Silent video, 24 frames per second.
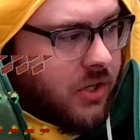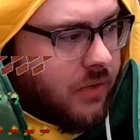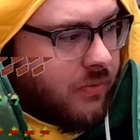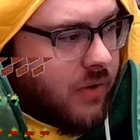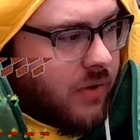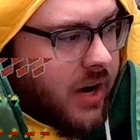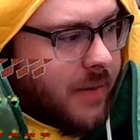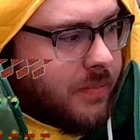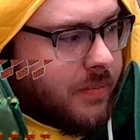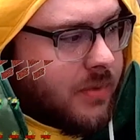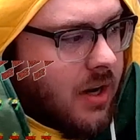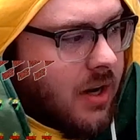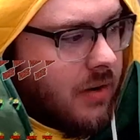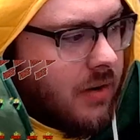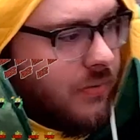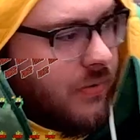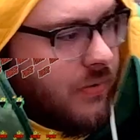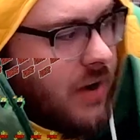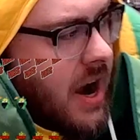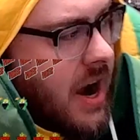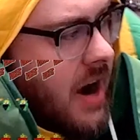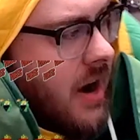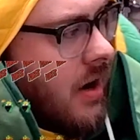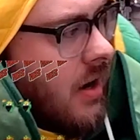frames on
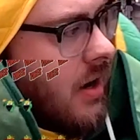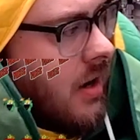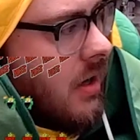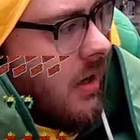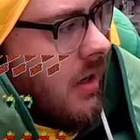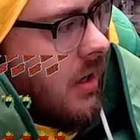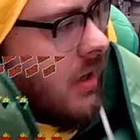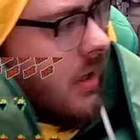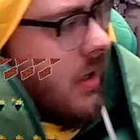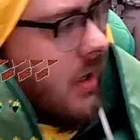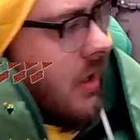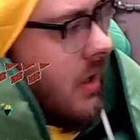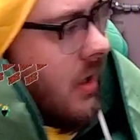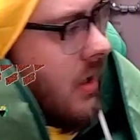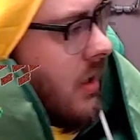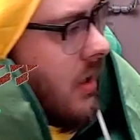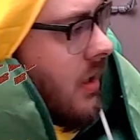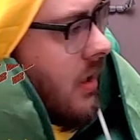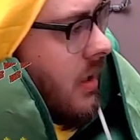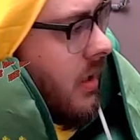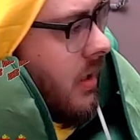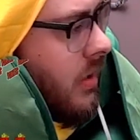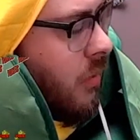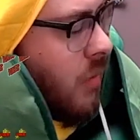fire,
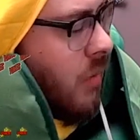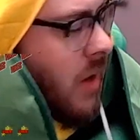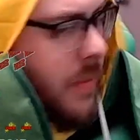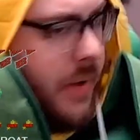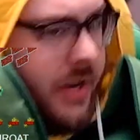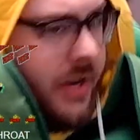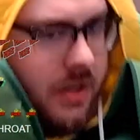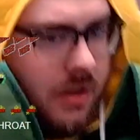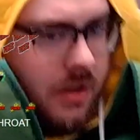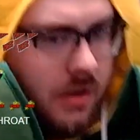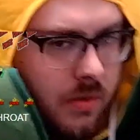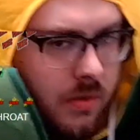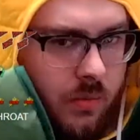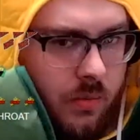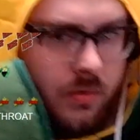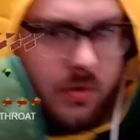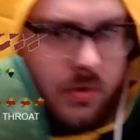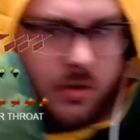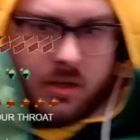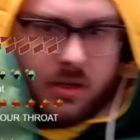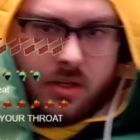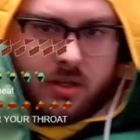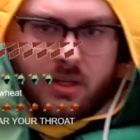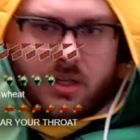we would...
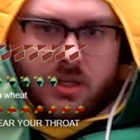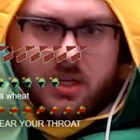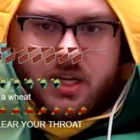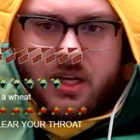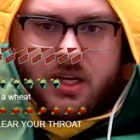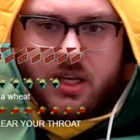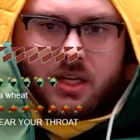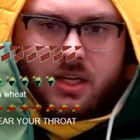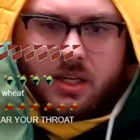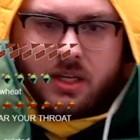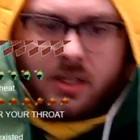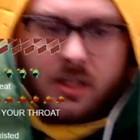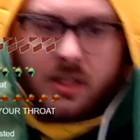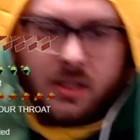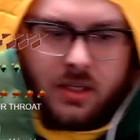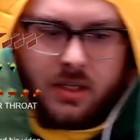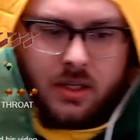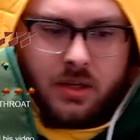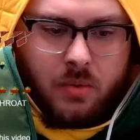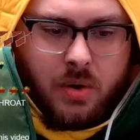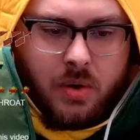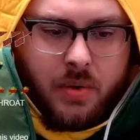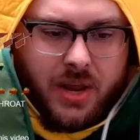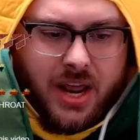
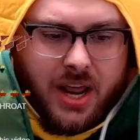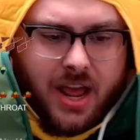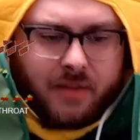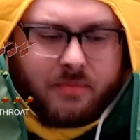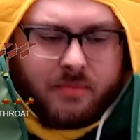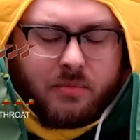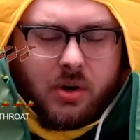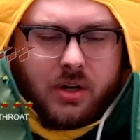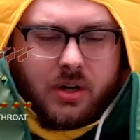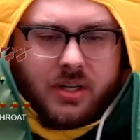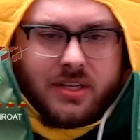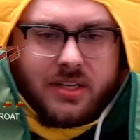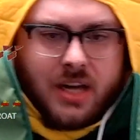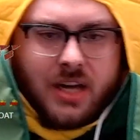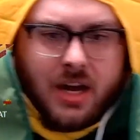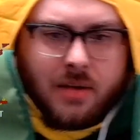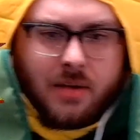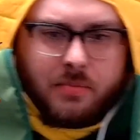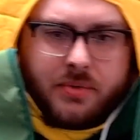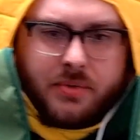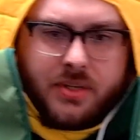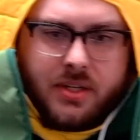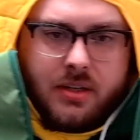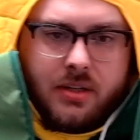We would have more
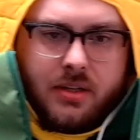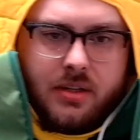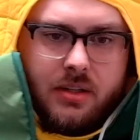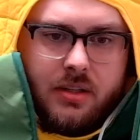subs.